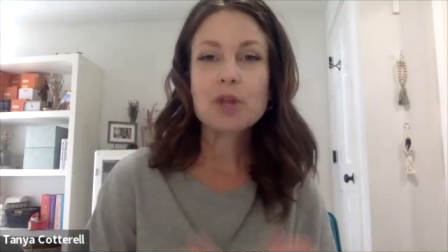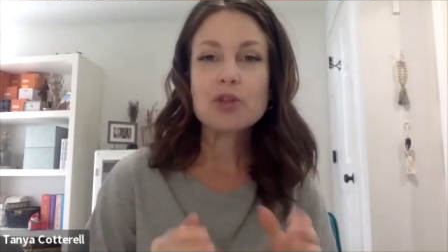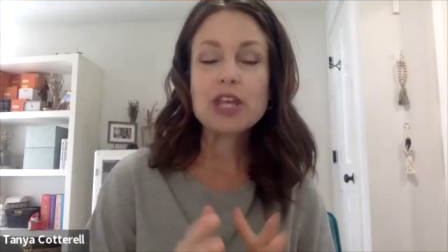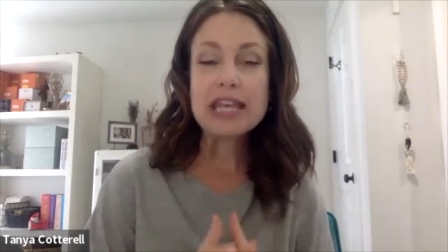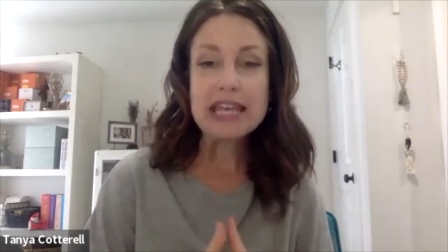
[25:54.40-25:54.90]

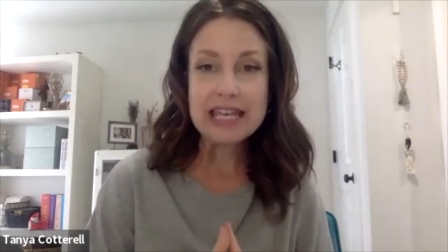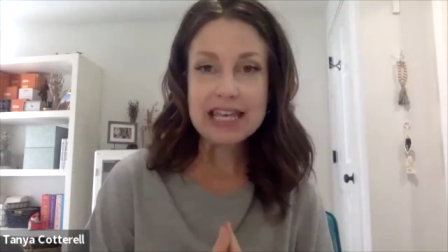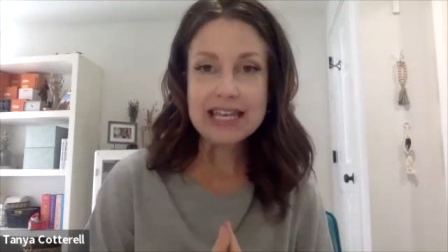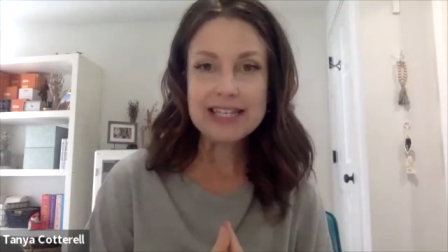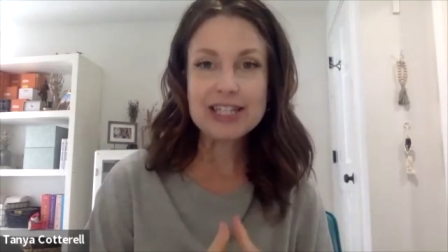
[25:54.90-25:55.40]
The
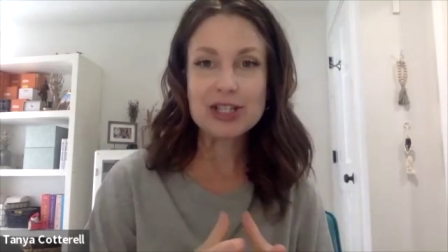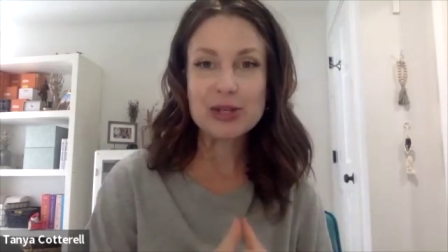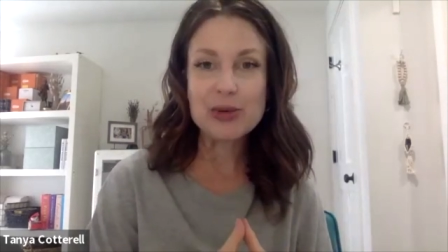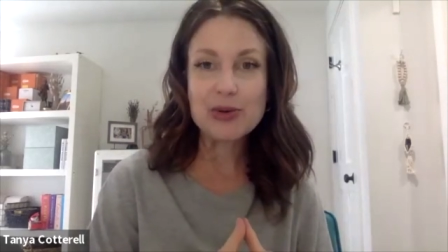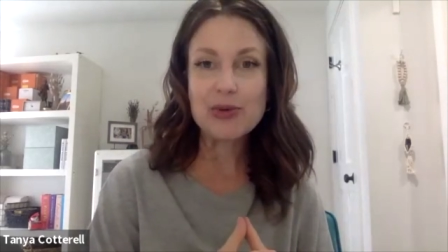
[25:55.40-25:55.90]
key
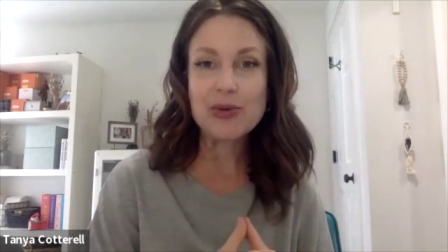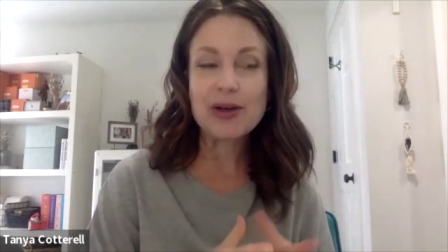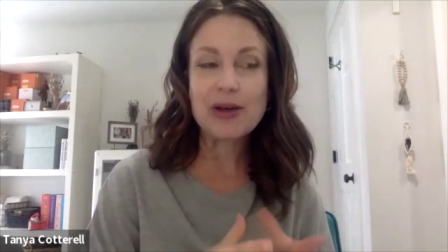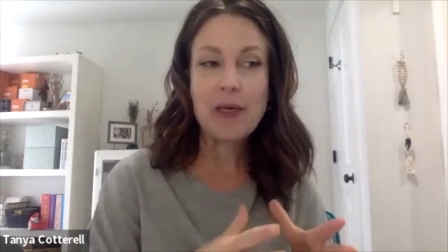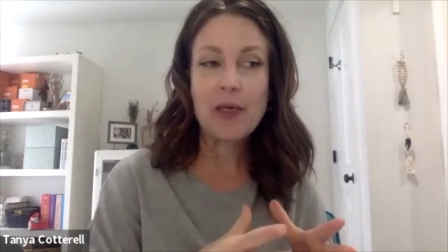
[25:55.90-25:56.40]
to
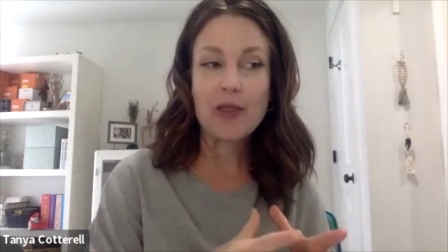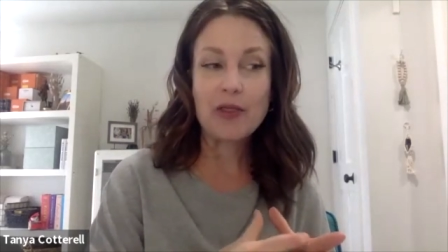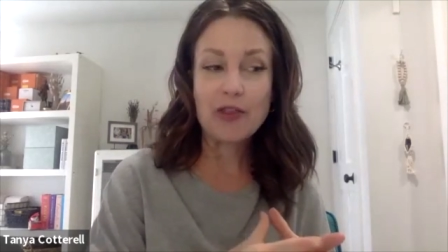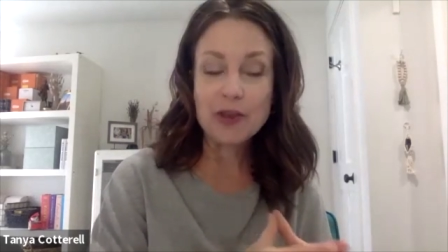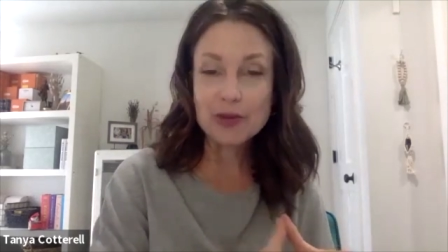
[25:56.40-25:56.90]

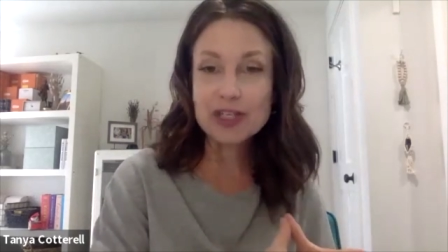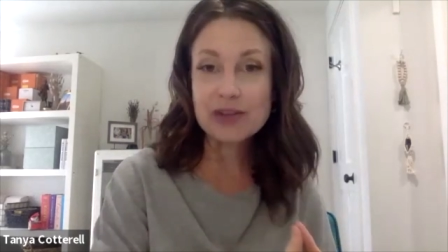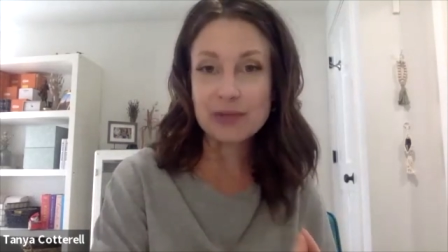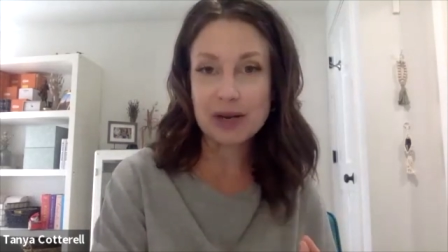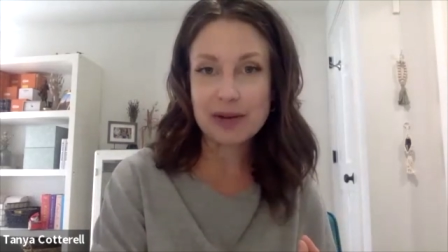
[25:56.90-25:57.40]
using the
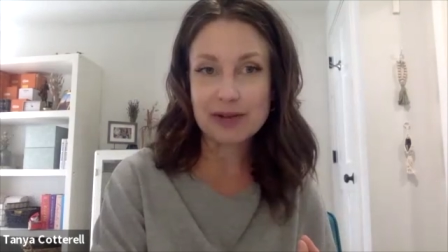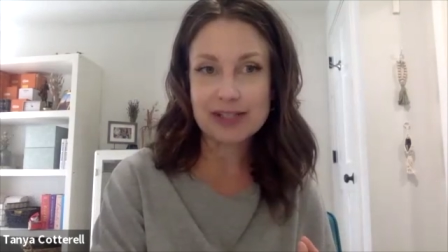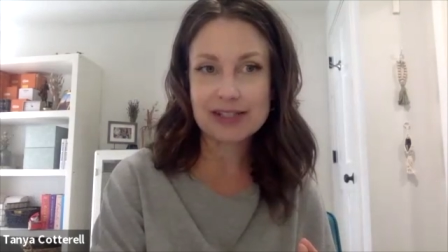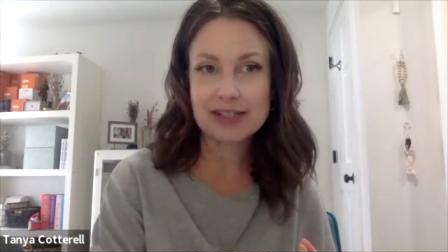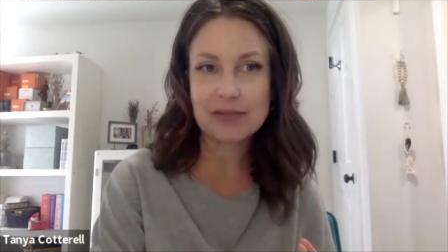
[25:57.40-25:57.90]
MetaPWR
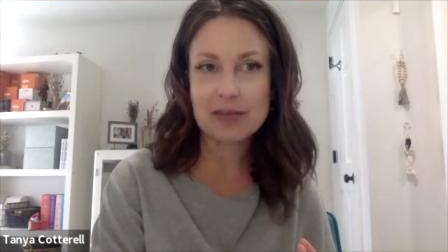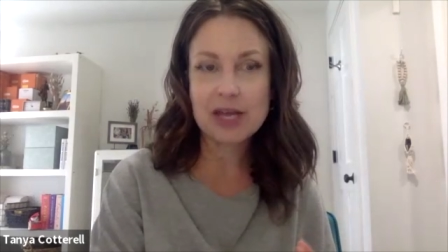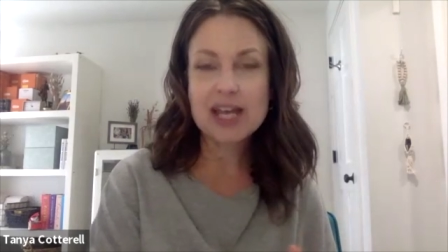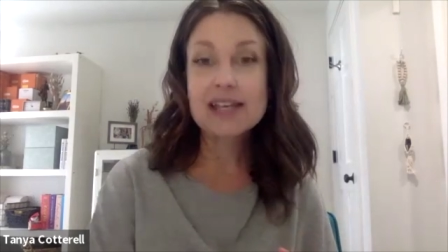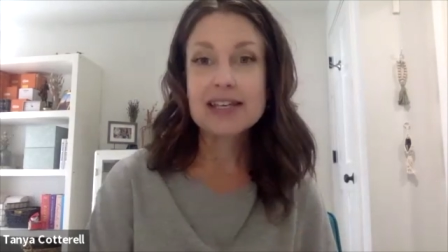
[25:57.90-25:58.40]
system
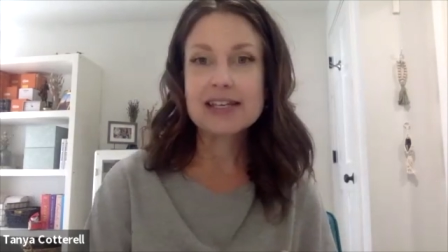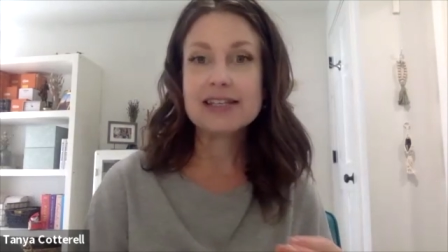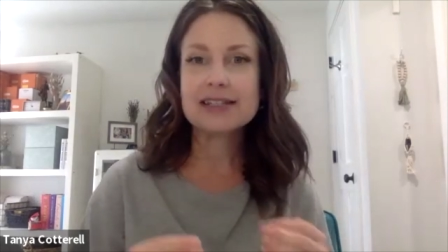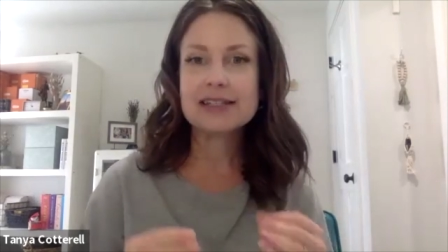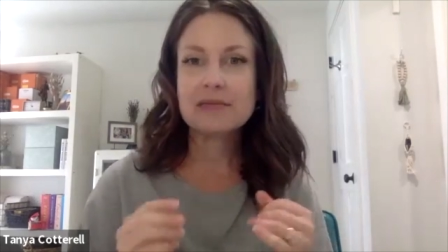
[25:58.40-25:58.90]

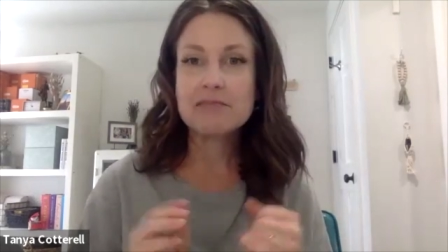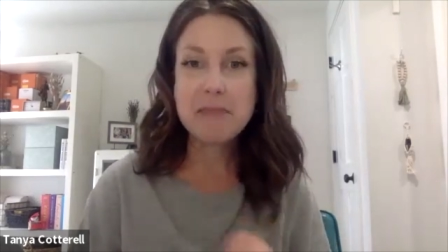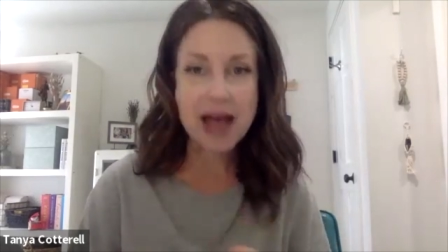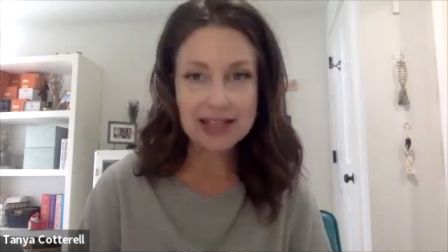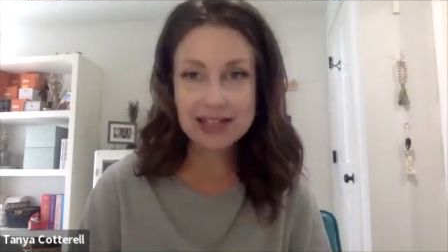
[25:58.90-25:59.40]
is
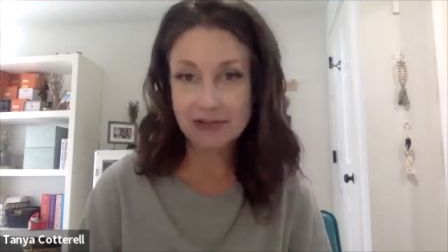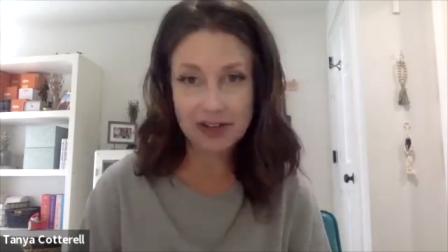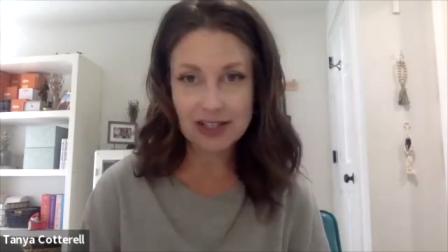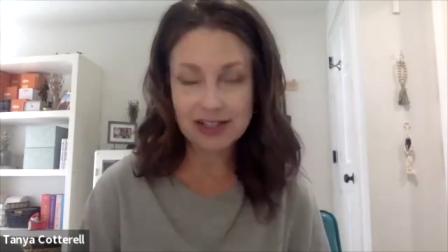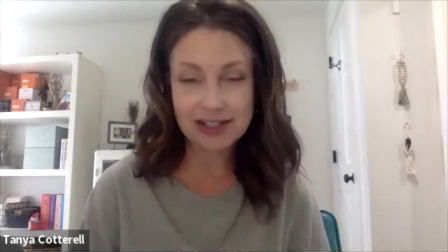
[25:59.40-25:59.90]
massive
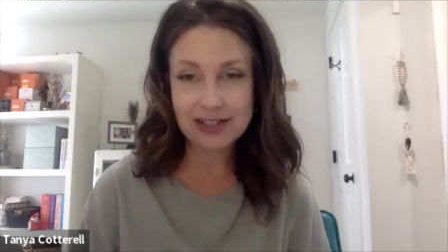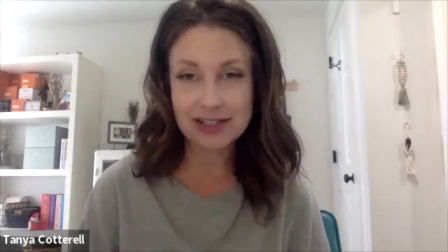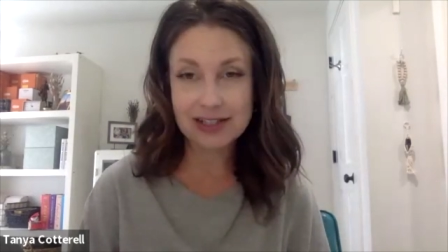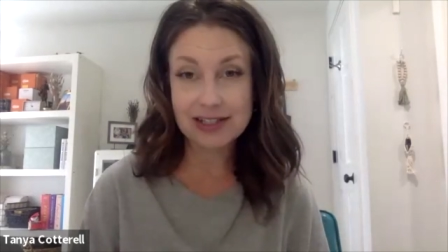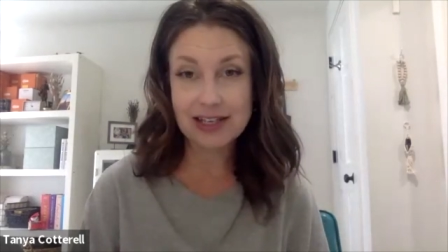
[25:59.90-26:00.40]

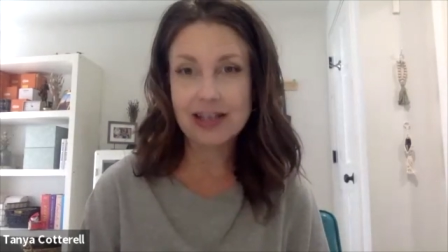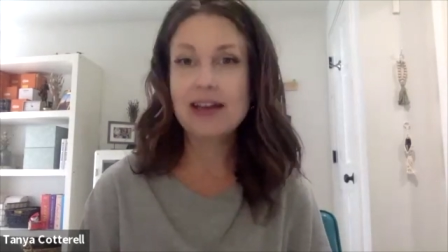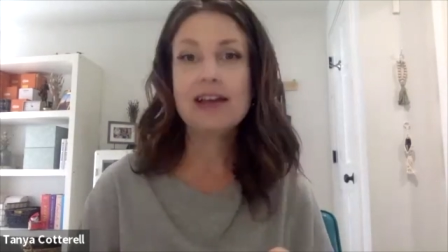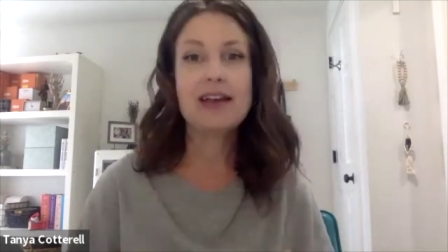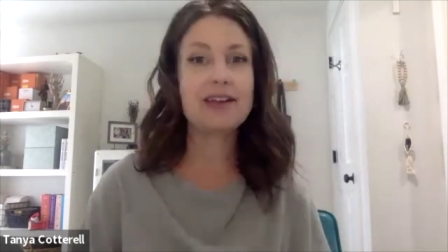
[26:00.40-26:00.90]
consistency
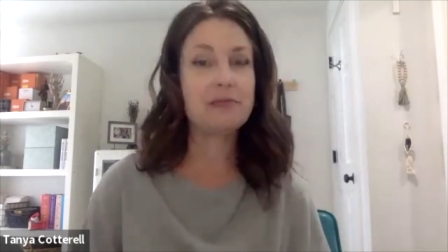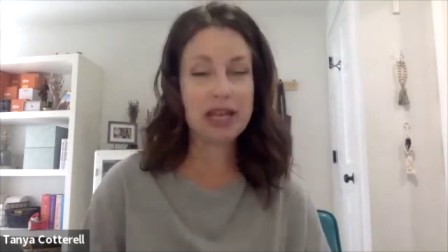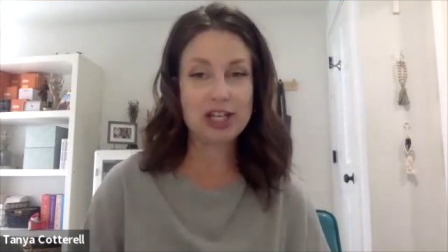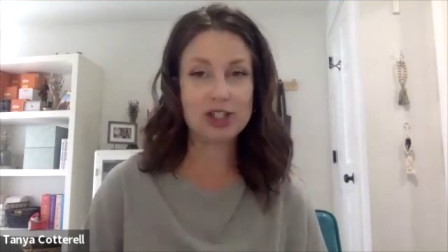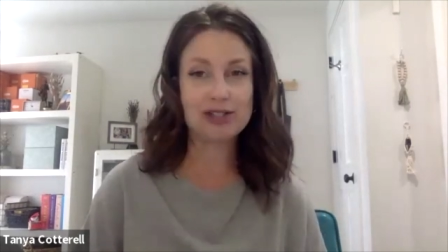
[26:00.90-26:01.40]
and
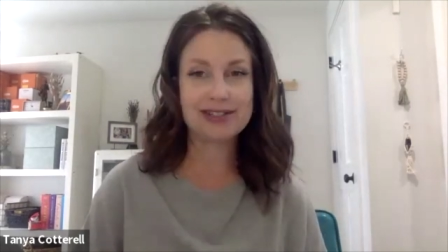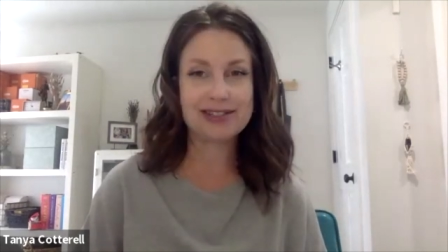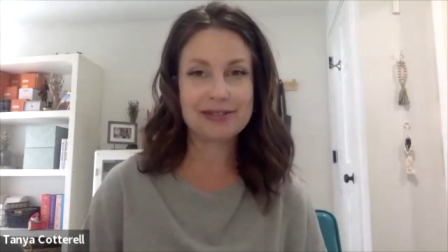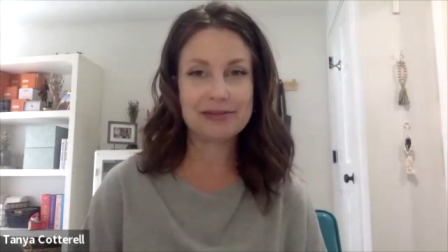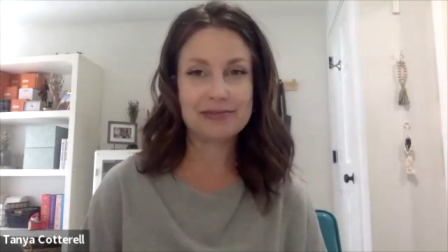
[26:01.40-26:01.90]

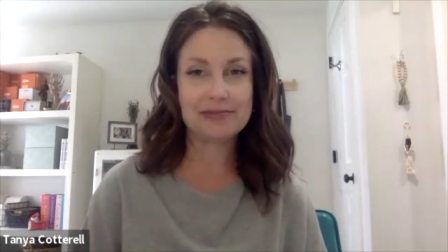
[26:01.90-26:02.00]
patience.